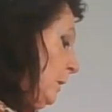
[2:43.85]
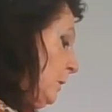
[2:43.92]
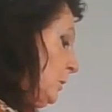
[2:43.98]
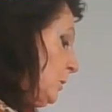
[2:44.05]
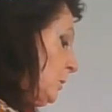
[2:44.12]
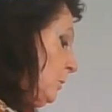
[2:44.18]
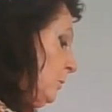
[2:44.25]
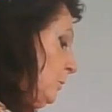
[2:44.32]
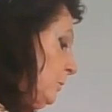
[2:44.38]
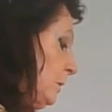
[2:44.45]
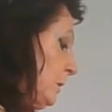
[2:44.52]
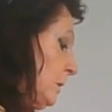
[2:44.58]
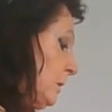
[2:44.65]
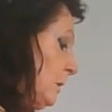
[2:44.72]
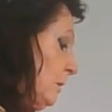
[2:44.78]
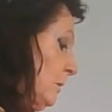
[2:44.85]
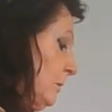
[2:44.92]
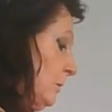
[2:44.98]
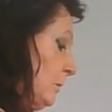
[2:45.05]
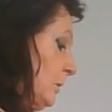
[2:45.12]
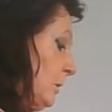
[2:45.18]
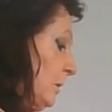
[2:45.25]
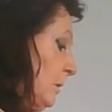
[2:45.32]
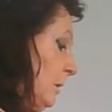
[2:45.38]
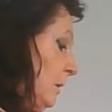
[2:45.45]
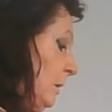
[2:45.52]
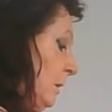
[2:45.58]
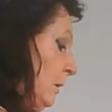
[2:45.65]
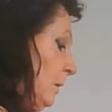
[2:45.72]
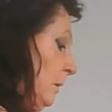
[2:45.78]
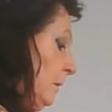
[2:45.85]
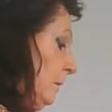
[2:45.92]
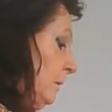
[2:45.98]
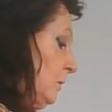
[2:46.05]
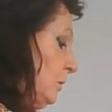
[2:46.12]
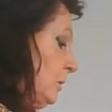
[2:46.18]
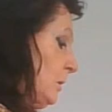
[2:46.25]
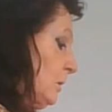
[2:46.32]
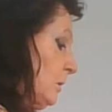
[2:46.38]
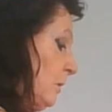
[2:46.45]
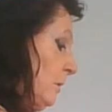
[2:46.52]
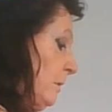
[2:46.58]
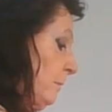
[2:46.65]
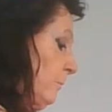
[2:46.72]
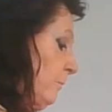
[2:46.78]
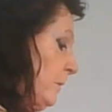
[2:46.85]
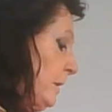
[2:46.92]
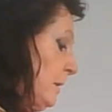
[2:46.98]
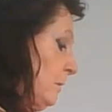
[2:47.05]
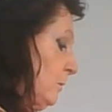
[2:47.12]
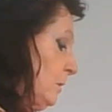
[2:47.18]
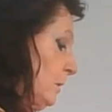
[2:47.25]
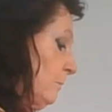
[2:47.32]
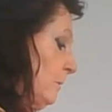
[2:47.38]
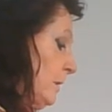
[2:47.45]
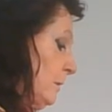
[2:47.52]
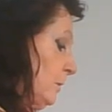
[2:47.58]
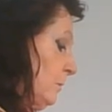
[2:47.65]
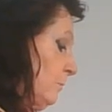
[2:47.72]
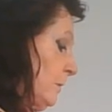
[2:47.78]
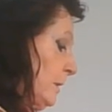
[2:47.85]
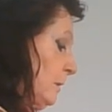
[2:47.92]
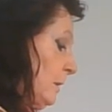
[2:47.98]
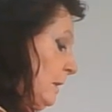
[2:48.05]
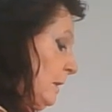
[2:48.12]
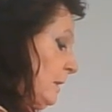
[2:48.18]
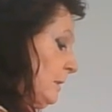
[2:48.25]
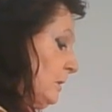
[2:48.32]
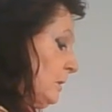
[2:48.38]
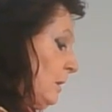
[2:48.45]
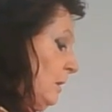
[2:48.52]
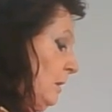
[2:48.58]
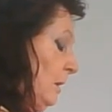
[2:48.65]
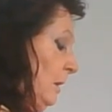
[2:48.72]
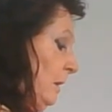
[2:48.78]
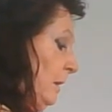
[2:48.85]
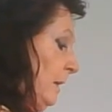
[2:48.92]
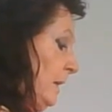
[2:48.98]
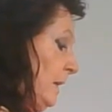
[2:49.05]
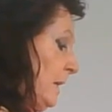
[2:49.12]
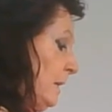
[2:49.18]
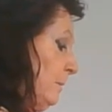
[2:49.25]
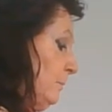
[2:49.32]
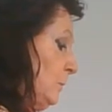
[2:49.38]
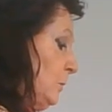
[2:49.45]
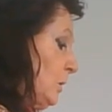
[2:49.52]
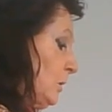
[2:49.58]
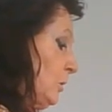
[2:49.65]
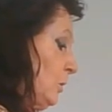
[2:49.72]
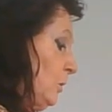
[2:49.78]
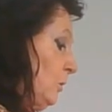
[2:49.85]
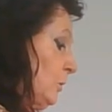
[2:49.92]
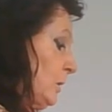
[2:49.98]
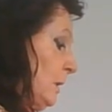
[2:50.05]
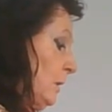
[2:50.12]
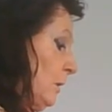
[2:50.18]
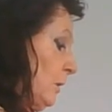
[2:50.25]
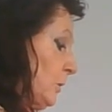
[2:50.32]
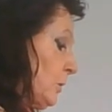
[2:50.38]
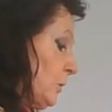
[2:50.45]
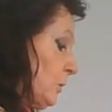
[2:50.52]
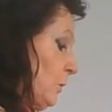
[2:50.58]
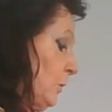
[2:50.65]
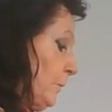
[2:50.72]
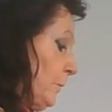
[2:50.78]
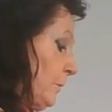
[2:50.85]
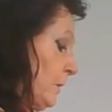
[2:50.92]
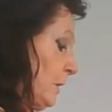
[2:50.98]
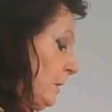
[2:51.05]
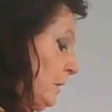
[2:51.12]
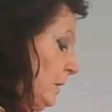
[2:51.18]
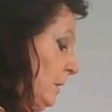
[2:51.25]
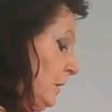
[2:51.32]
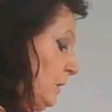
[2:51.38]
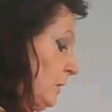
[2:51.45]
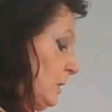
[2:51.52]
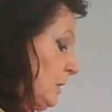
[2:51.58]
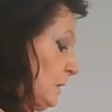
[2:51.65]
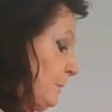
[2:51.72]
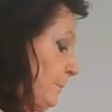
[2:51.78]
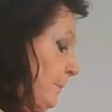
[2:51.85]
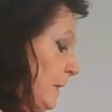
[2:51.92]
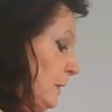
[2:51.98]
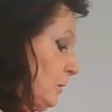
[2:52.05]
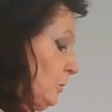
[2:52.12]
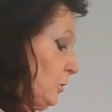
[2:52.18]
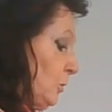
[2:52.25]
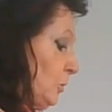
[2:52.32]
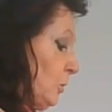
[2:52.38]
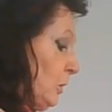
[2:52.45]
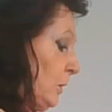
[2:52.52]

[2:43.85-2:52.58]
So you start just going round and round and round, and I am just using a soft sponge.